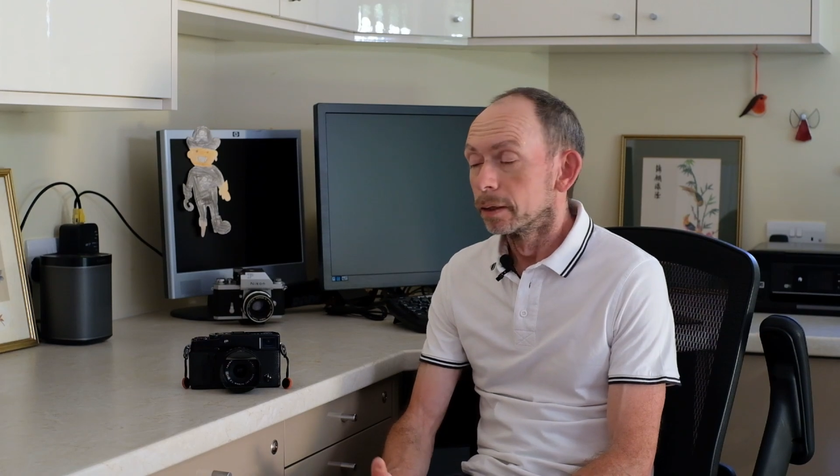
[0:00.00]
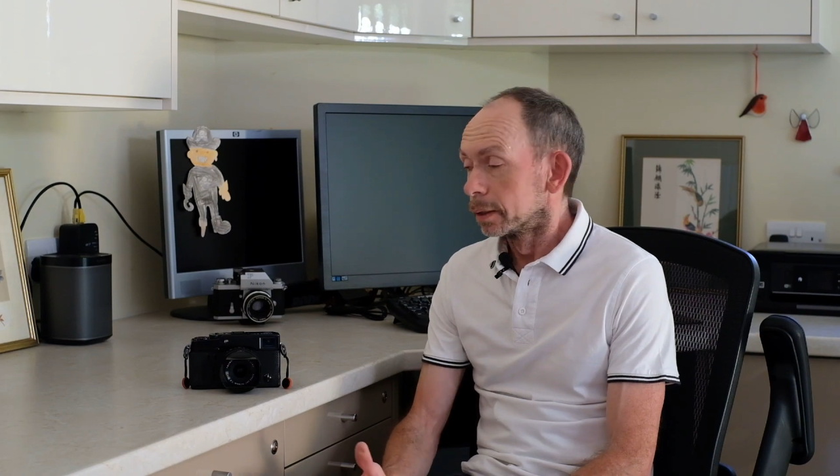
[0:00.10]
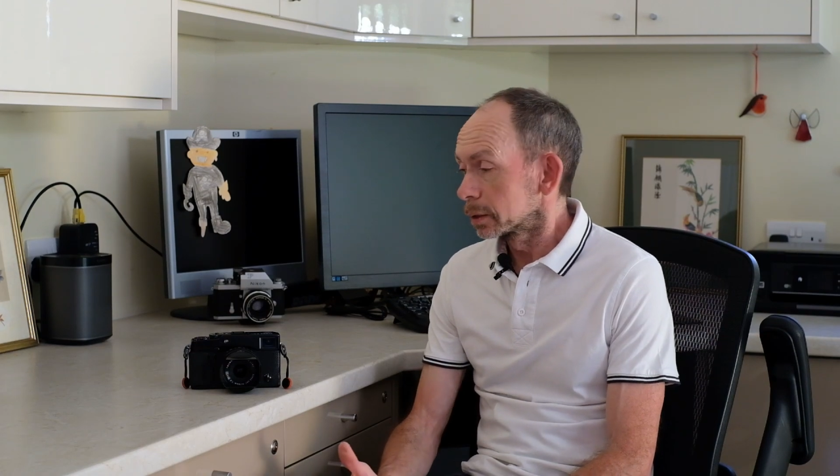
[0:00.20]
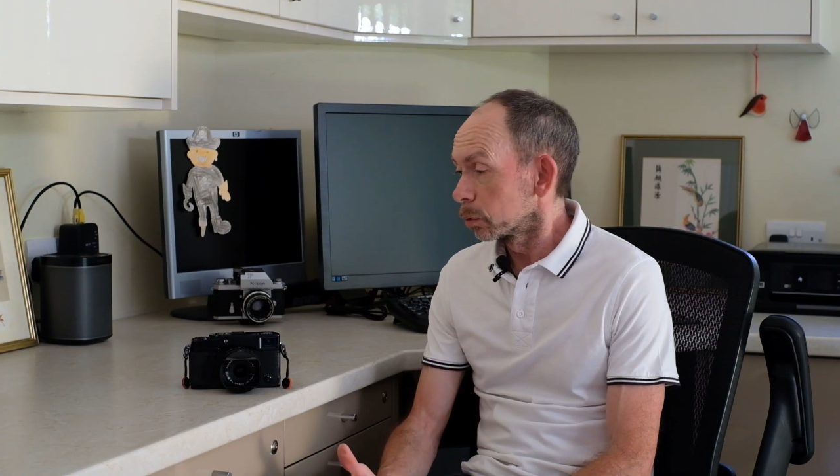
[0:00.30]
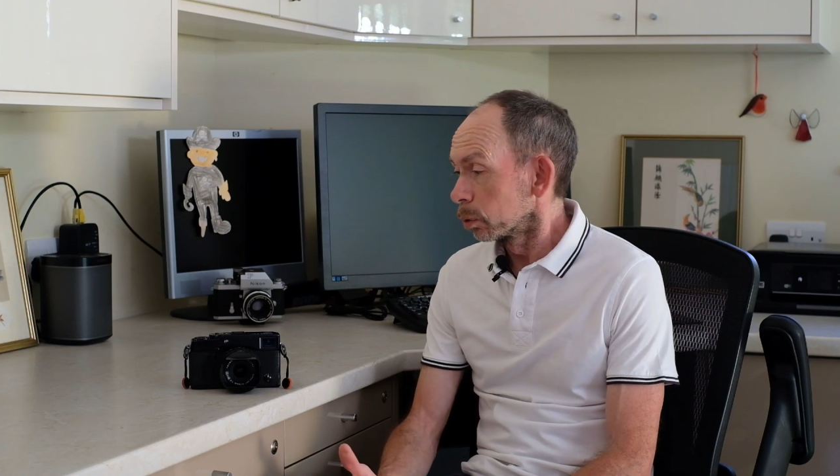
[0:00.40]

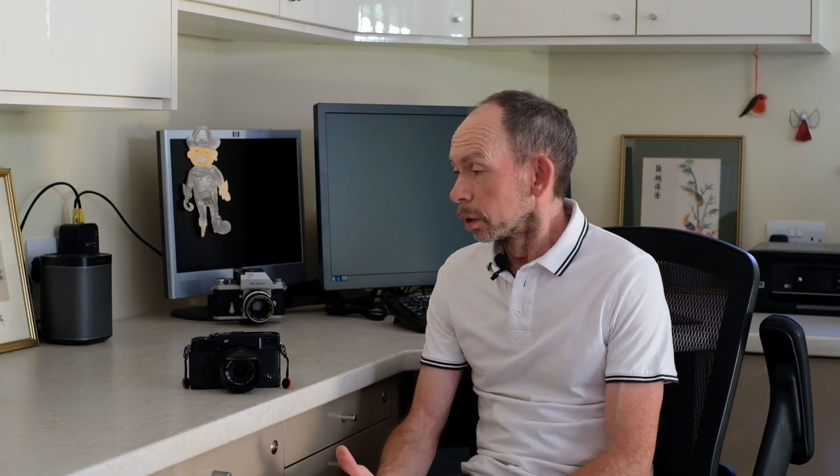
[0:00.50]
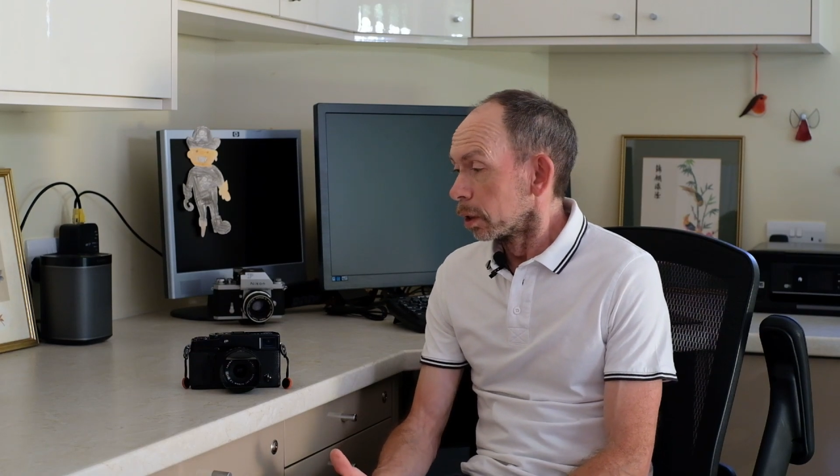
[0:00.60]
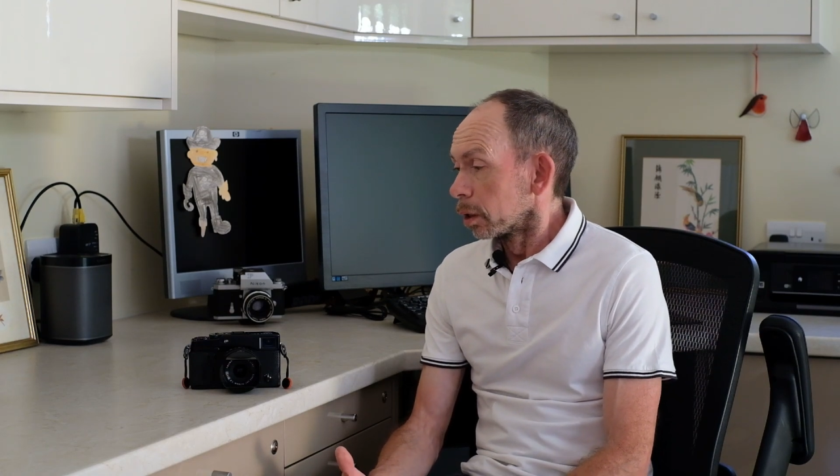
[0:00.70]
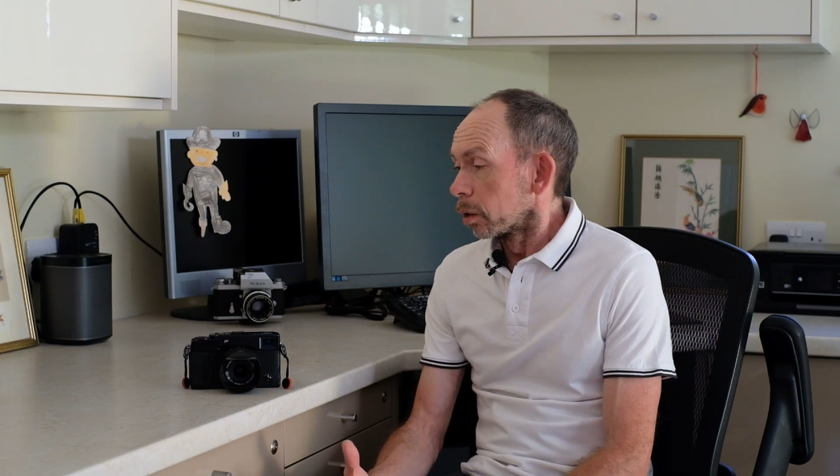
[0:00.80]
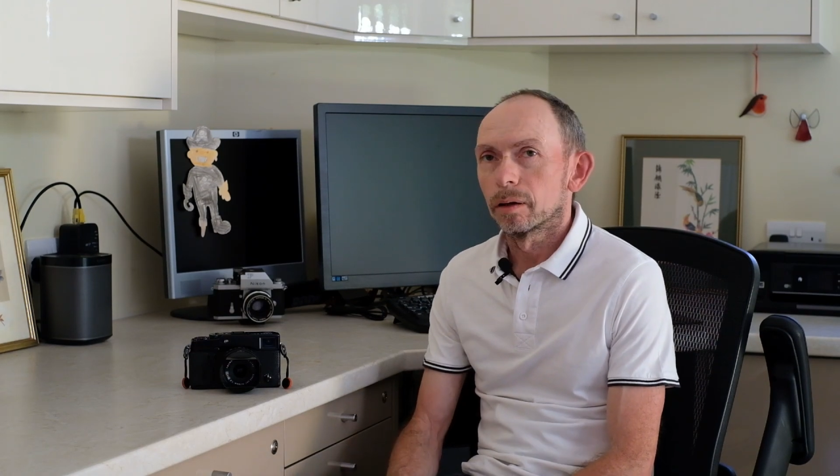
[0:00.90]
So
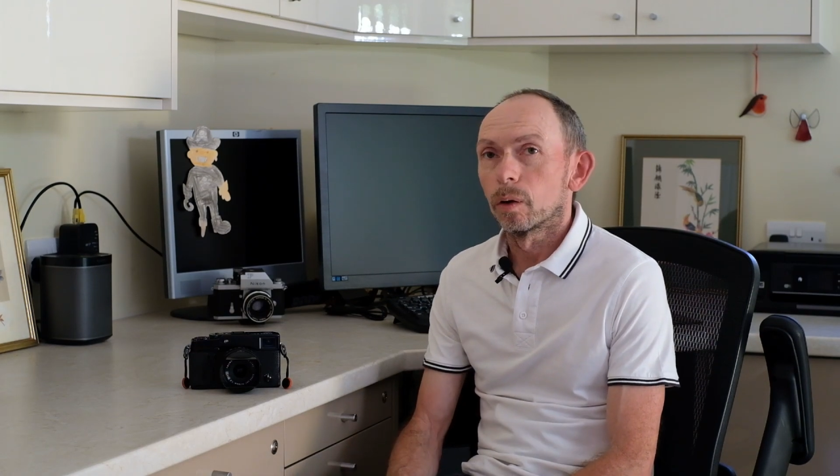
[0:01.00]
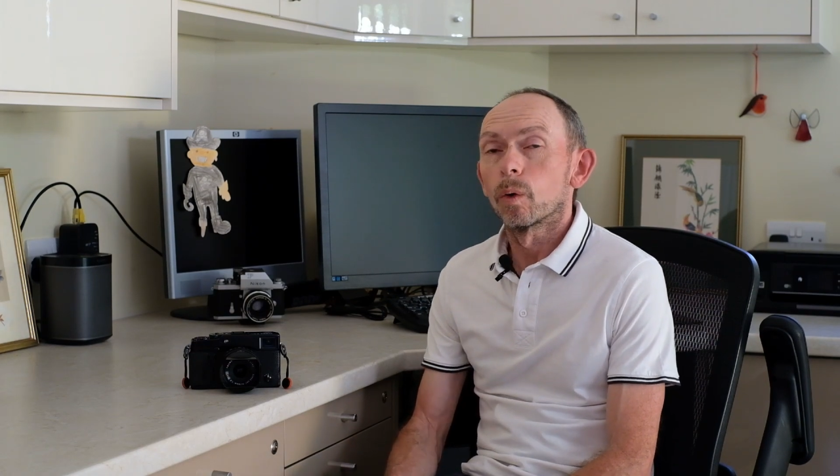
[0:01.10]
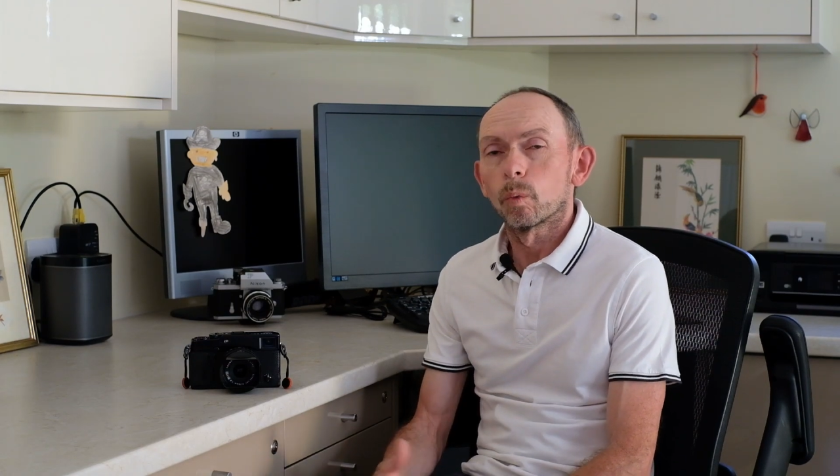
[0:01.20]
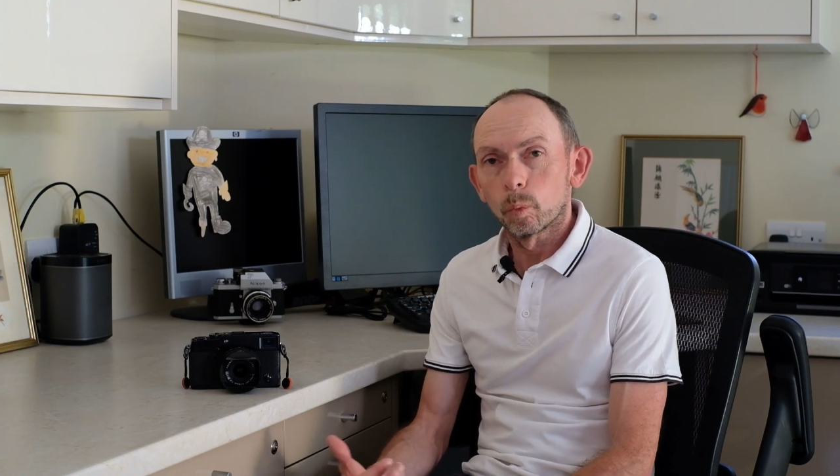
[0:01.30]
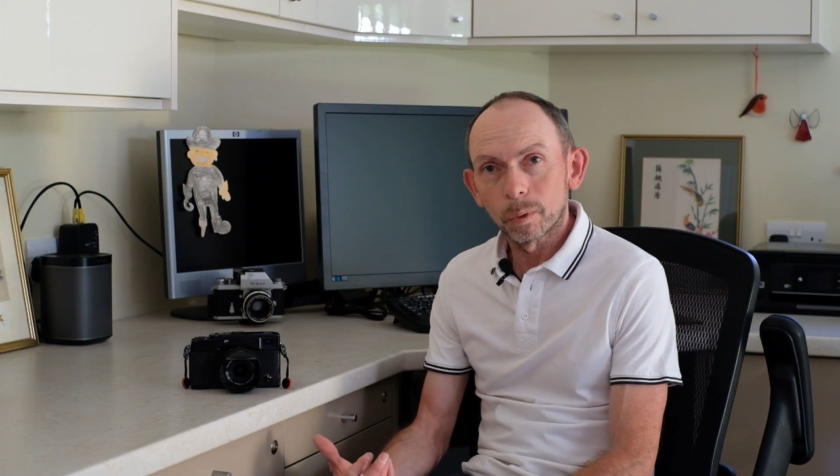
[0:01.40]

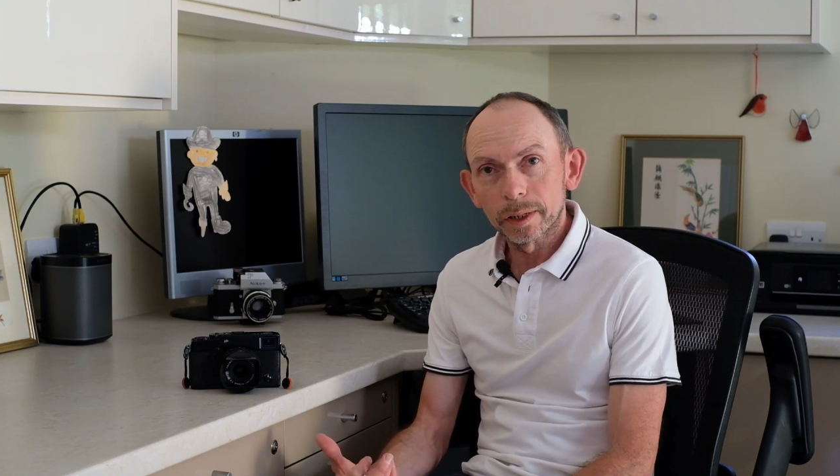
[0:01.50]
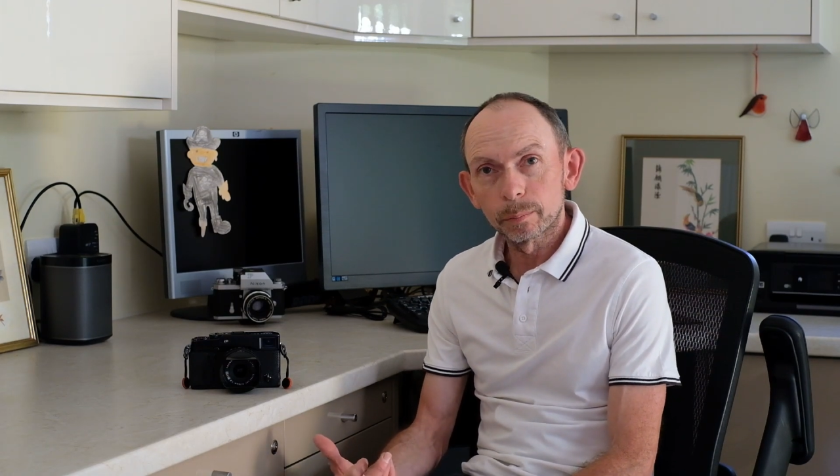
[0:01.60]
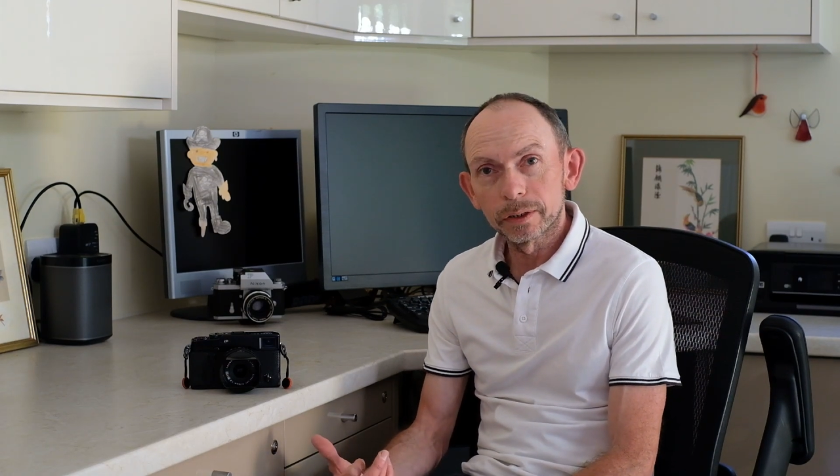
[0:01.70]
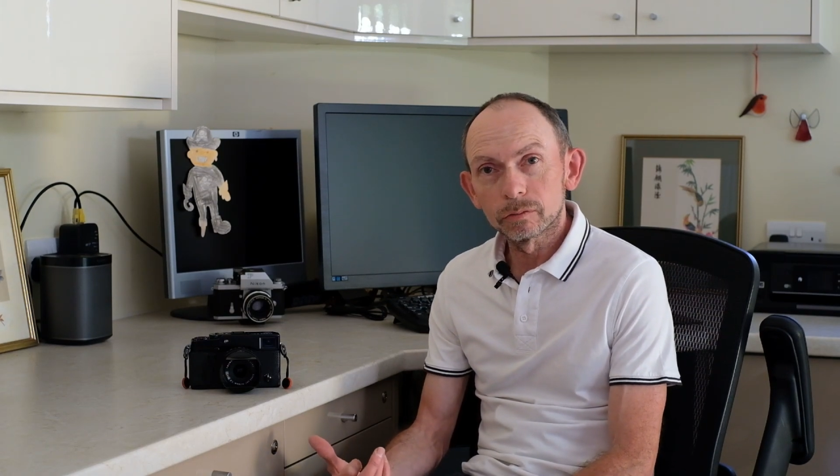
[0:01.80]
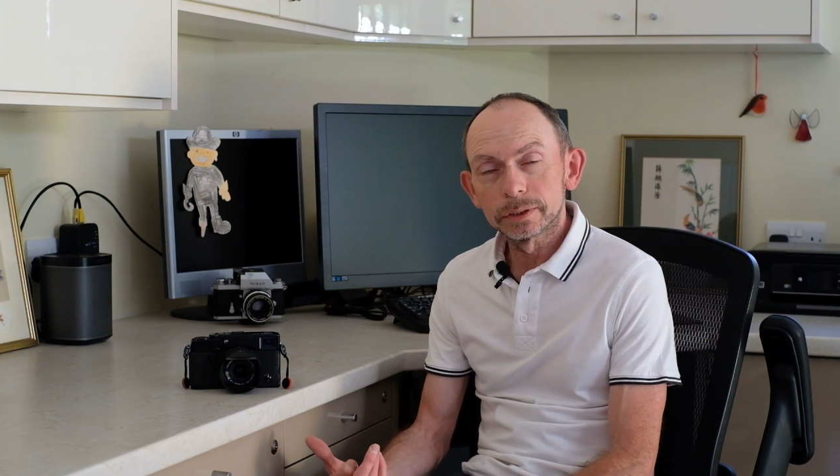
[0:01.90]
one of the main